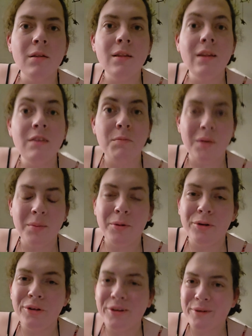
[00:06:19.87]
these
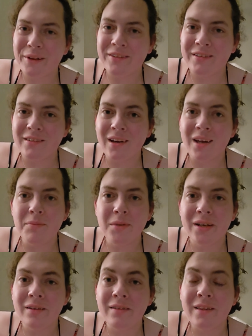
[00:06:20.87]
people around this time,
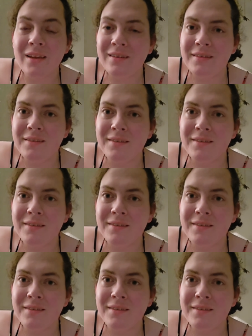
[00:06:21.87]
because they